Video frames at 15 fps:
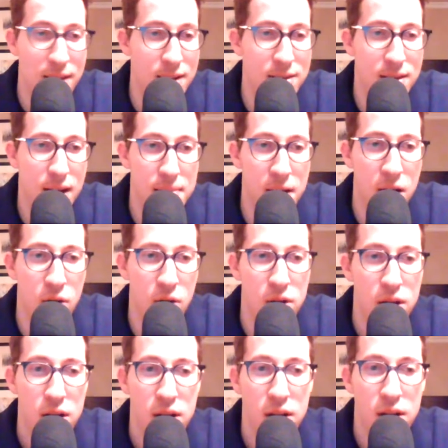his last time
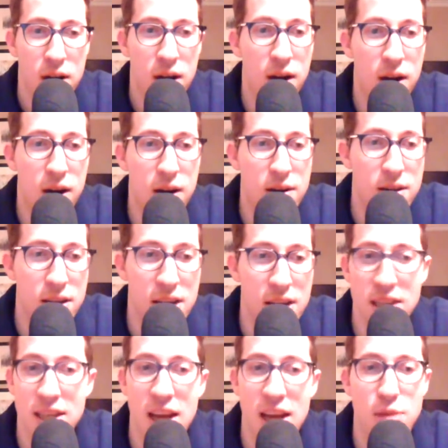out.
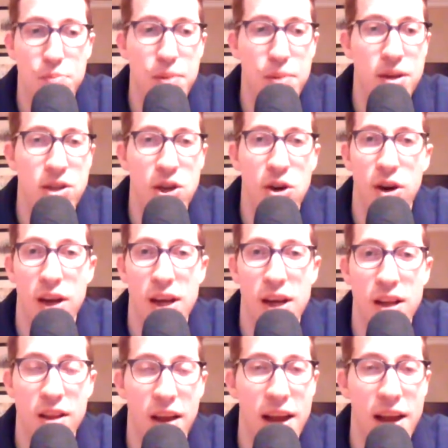He stays busier. He